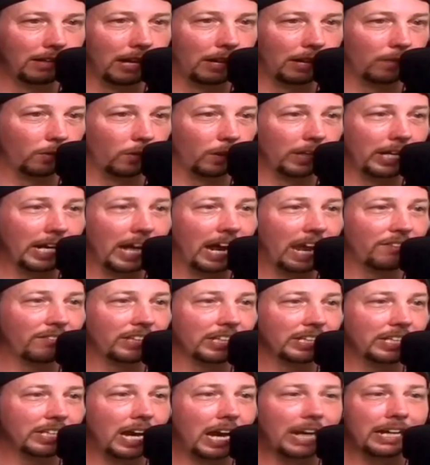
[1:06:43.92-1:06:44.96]
everyone, have a
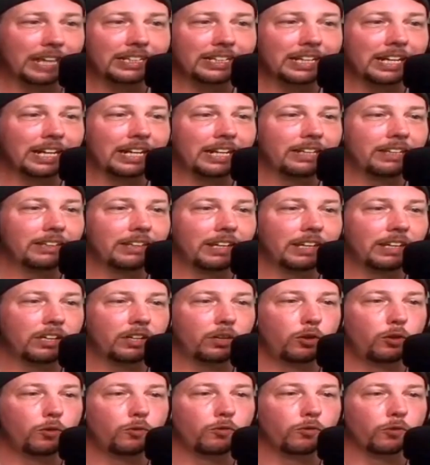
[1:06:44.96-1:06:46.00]
good night, and
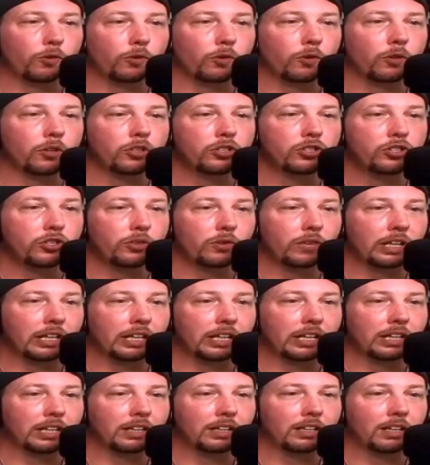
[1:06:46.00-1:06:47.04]
thank you for
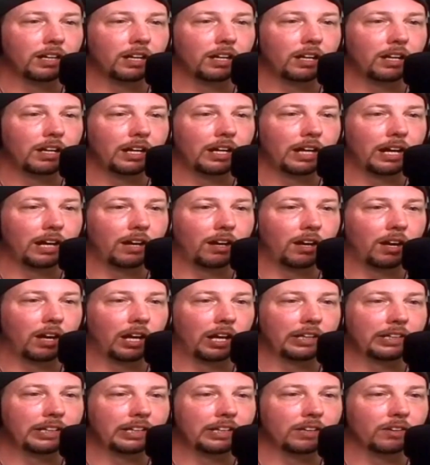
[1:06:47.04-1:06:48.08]
tuning in
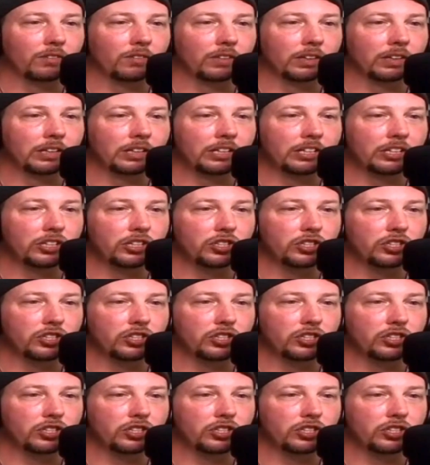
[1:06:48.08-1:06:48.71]
on the Everett Lee